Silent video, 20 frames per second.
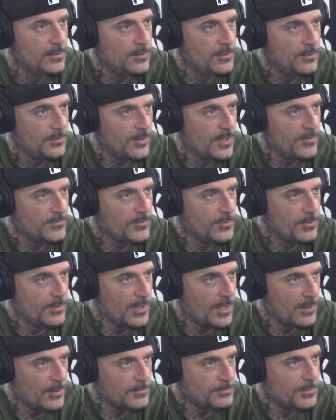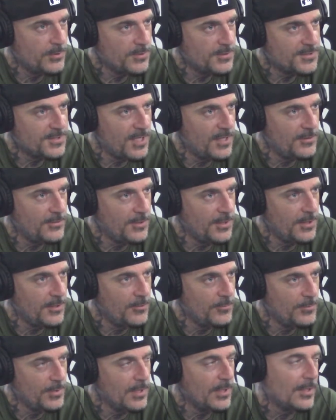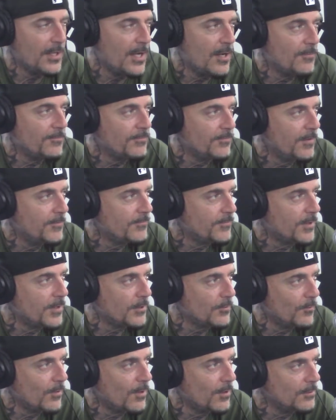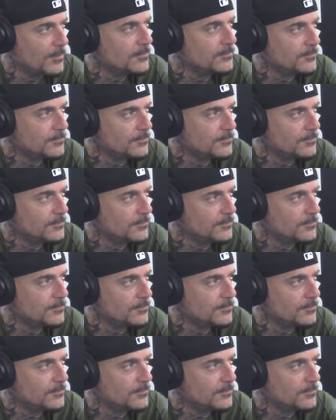You have to like put aside your ego and be like, I'm fucking wrong.